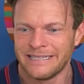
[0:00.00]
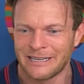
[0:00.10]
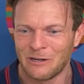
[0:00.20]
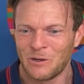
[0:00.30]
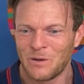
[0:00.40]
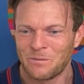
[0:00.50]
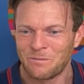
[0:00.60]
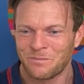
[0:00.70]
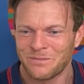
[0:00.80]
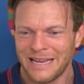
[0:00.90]
So
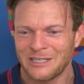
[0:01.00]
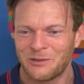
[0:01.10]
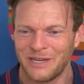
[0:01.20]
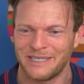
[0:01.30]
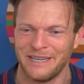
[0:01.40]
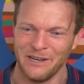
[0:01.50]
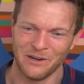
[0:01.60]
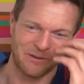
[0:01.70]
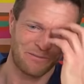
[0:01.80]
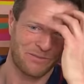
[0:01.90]
next question
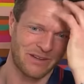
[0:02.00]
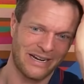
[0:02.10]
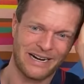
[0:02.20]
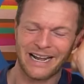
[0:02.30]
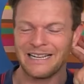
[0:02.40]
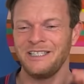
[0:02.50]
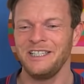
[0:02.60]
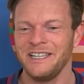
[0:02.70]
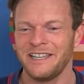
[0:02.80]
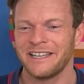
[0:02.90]
here,
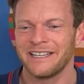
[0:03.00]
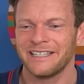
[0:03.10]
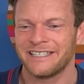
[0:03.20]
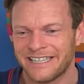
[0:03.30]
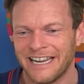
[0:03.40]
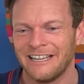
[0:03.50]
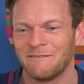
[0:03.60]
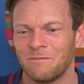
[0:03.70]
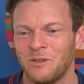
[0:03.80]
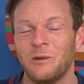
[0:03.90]
Ranjit Singh,
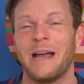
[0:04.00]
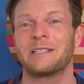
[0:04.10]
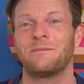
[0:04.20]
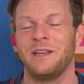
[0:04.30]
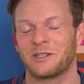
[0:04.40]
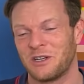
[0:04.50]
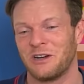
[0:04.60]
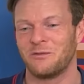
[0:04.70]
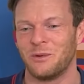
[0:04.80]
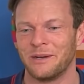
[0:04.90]
you asked me a
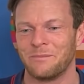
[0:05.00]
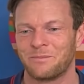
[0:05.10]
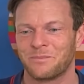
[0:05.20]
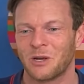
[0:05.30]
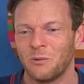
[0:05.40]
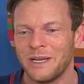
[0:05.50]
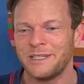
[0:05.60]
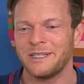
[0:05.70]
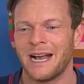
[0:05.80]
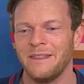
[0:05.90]
tough one.
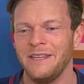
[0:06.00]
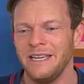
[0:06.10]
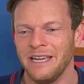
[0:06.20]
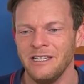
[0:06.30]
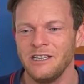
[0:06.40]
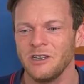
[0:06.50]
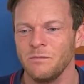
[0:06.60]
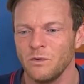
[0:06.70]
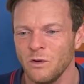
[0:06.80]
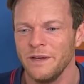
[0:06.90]
Which are the
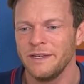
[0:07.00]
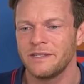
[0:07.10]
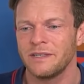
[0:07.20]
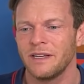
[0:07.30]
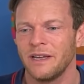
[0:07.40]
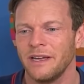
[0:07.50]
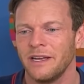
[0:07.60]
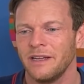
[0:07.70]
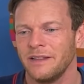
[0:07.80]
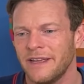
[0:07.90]
Indian movies
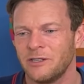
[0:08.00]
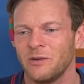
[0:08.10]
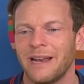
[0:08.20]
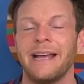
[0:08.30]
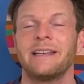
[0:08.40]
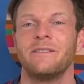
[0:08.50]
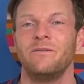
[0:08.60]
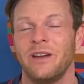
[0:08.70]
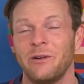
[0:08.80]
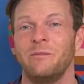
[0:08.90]
that you liked
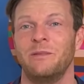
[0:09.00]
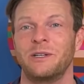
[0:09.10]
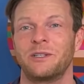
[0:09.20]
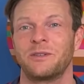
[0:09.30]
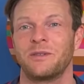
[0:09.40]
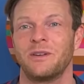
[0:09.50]
very much?